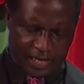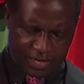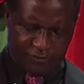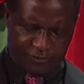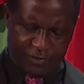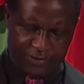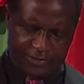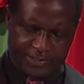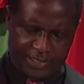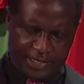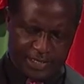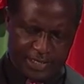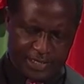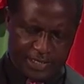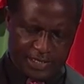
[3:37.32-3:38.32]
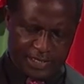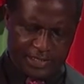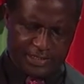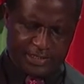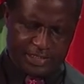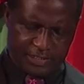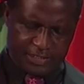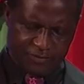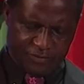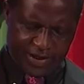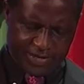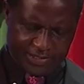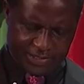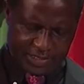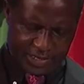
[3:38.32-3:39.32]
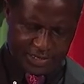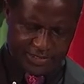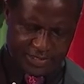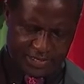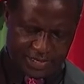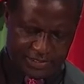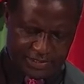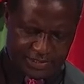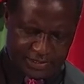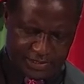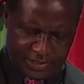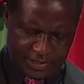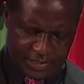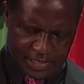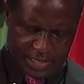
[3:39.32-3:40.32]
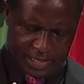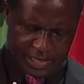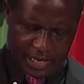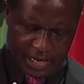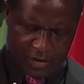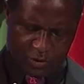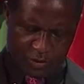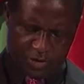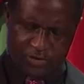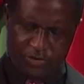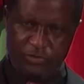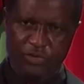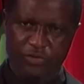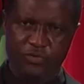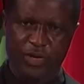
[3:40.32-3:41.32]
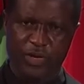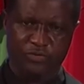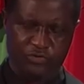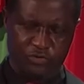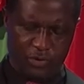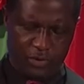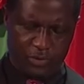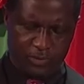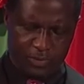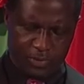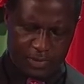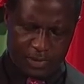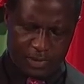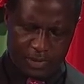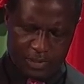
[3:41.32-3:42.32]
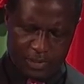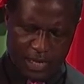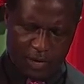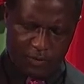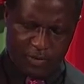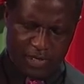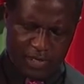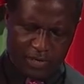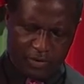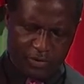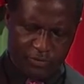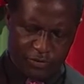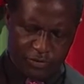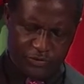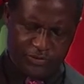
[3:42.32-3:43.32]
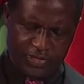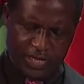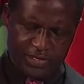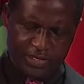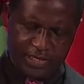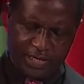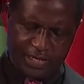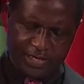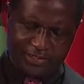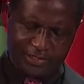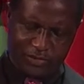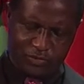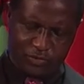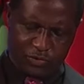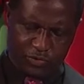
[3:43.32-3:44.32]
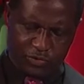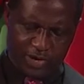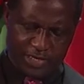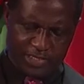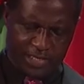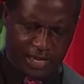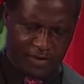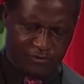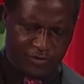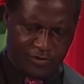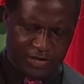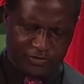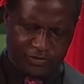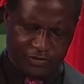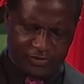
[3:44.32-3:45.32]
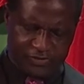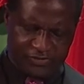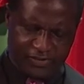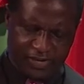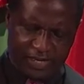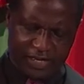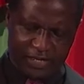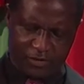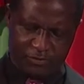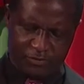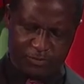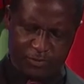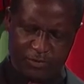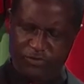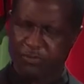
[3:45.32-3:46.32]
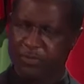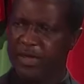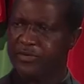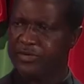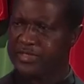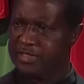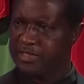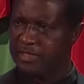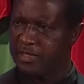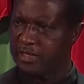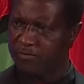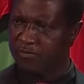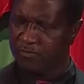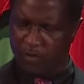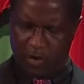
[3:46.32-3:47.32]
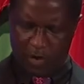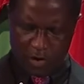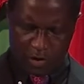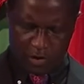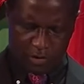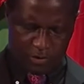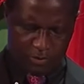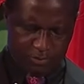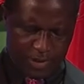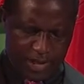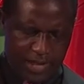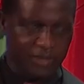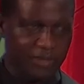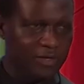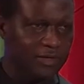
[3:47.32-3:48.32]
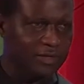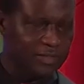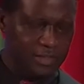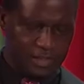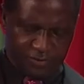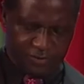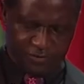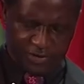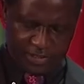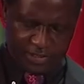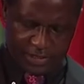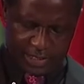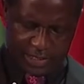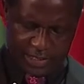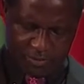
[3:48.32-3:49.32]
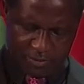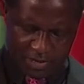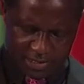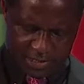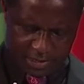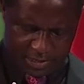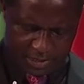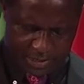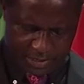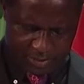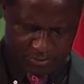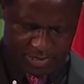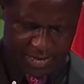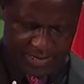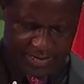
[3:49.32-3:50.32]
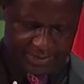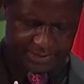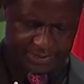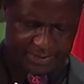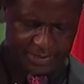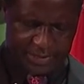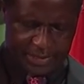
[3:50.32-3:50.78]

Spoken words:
efforts in TVET education, and we continue to ensure that we use education to create a virtuous circle of prosperity for all by not leaving anybody behind.